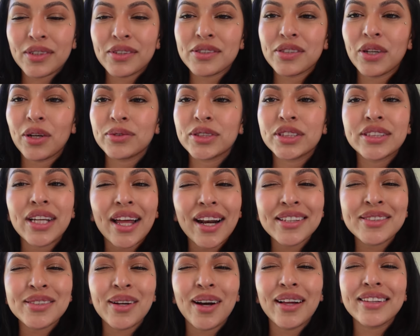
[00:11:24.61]
So shout
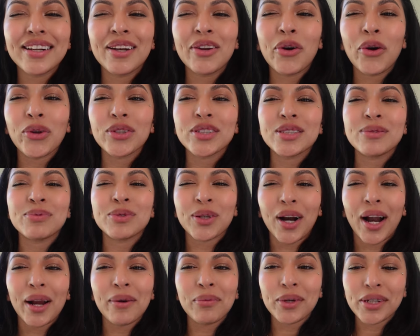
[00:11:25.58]
out to all the loyal
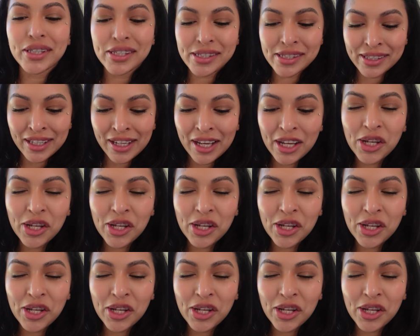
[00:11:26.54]
subscribers.